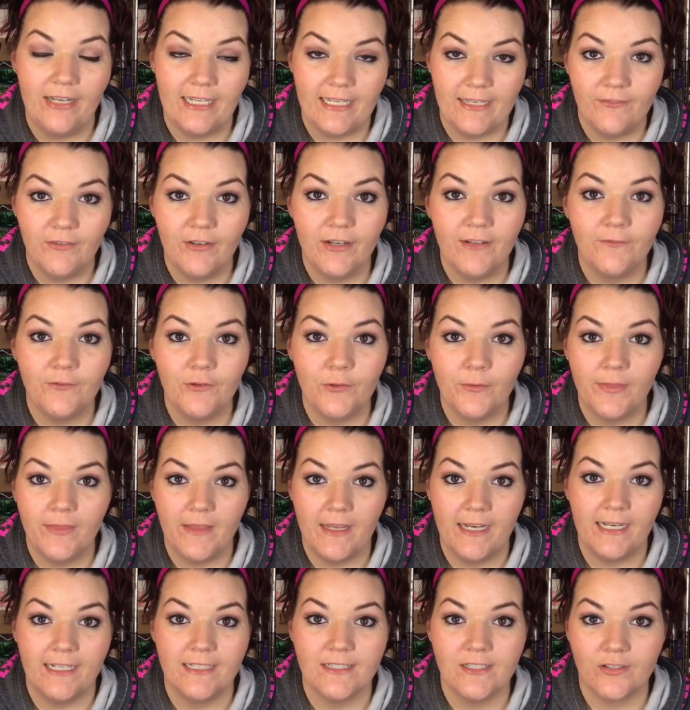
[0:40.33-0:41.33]
Even if you
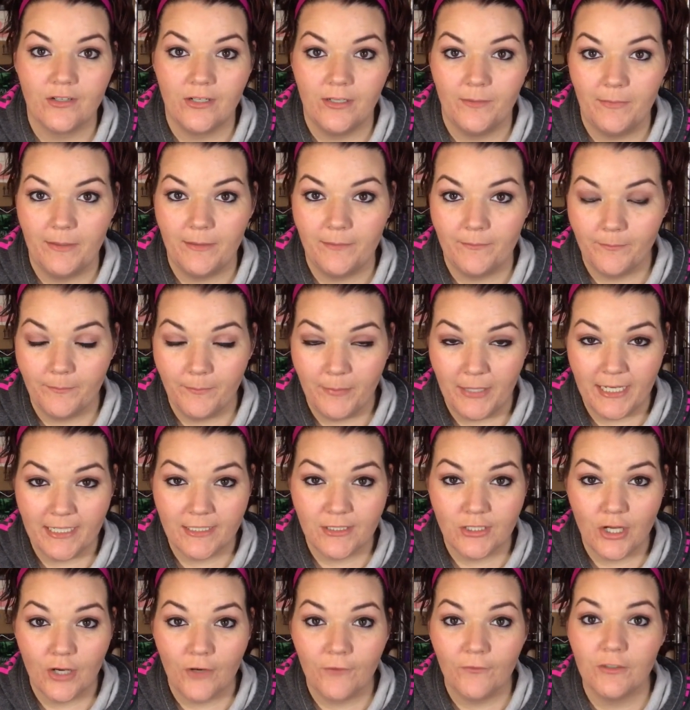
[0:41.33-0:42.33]
think it's going to be
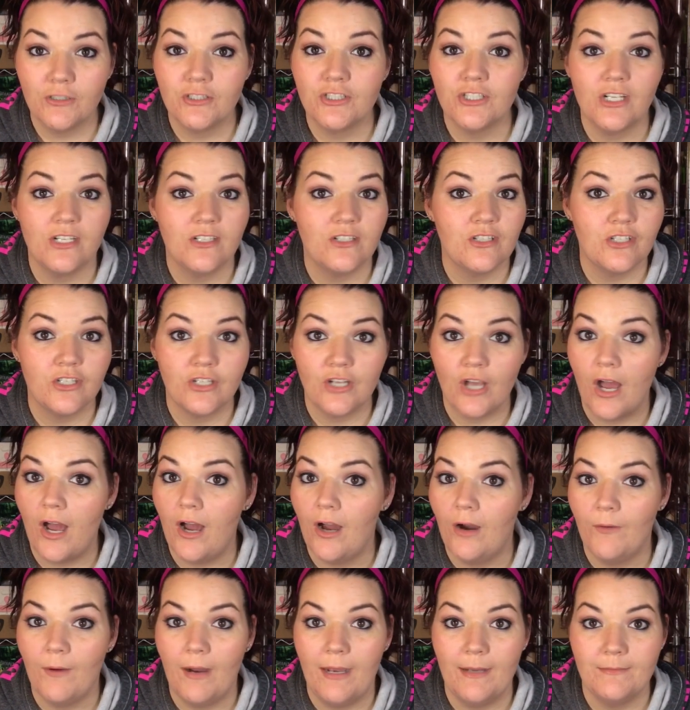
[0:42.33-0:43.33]
picked over, just
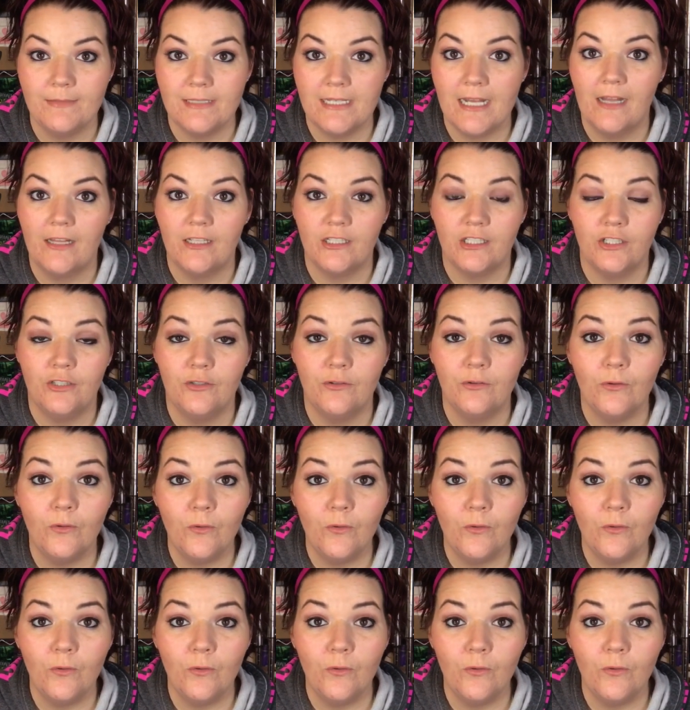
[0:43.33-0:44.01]
go, I'm telling you.